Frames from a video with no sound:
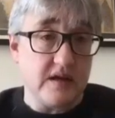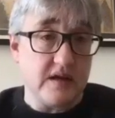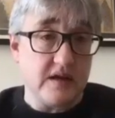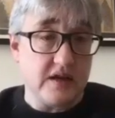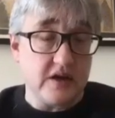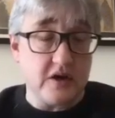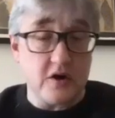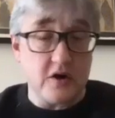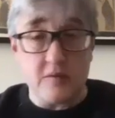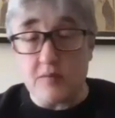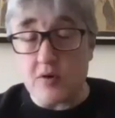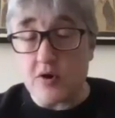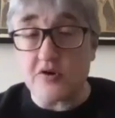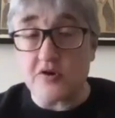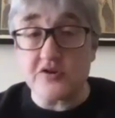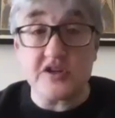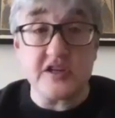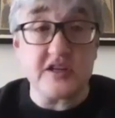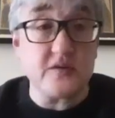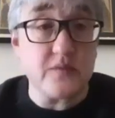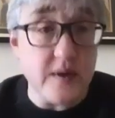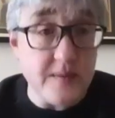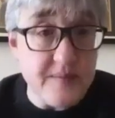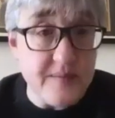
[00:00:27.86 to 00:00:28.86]
You know, March
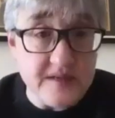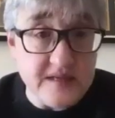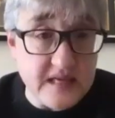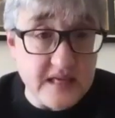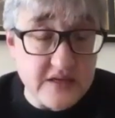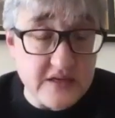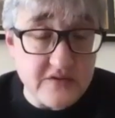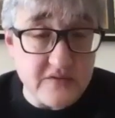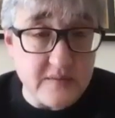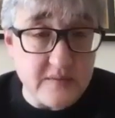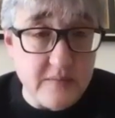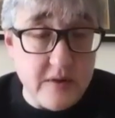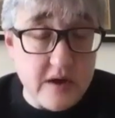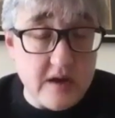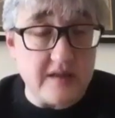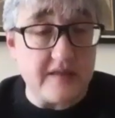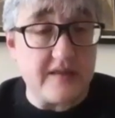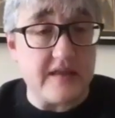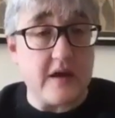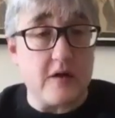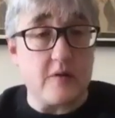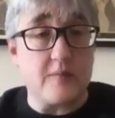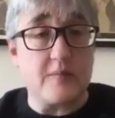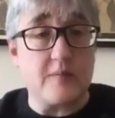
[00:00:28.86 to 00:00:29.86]
is Women's History
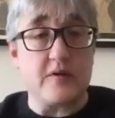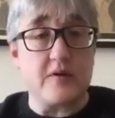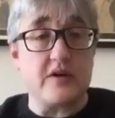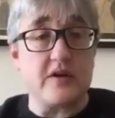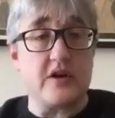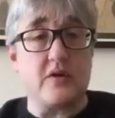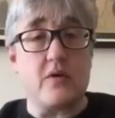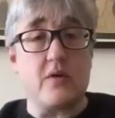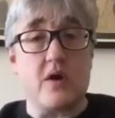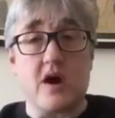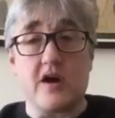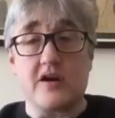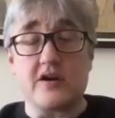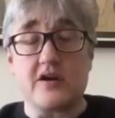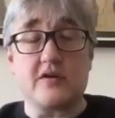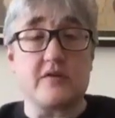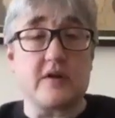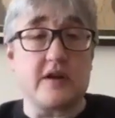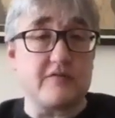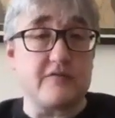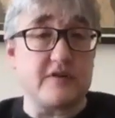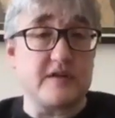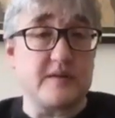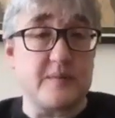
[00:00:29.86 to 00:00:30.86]
Month. Help, you know, honor
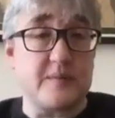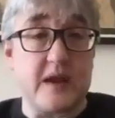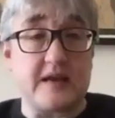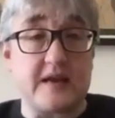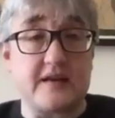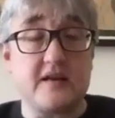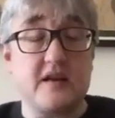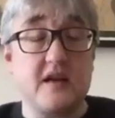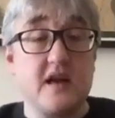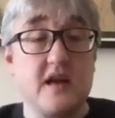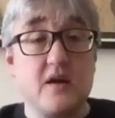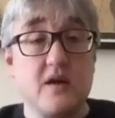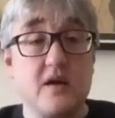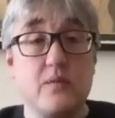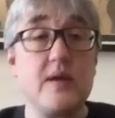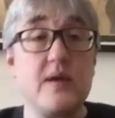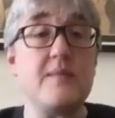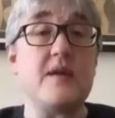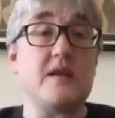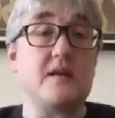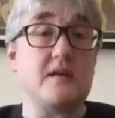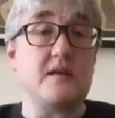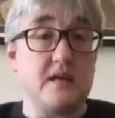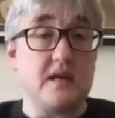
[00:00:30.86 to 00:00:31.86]
and respect
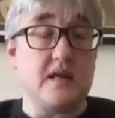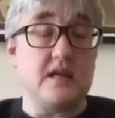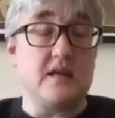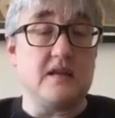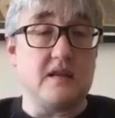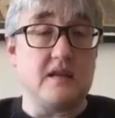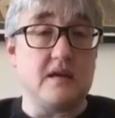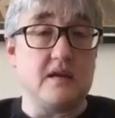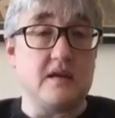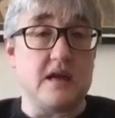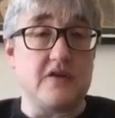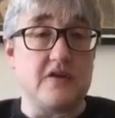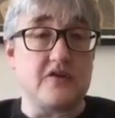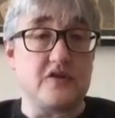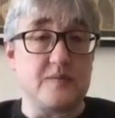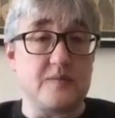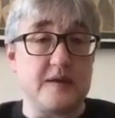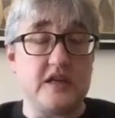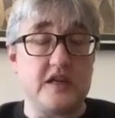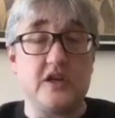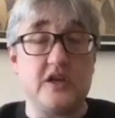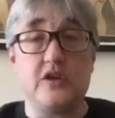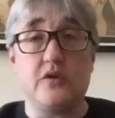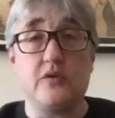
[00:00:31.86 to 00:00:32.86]
women in the
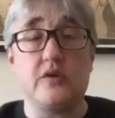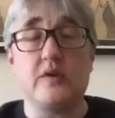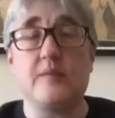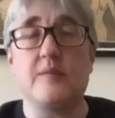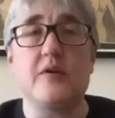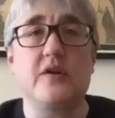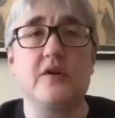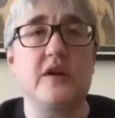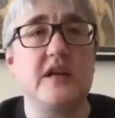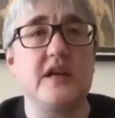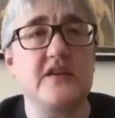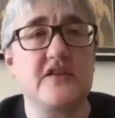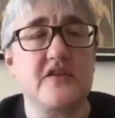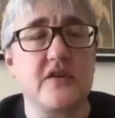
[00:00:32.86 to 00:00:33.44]
LGBTQ community.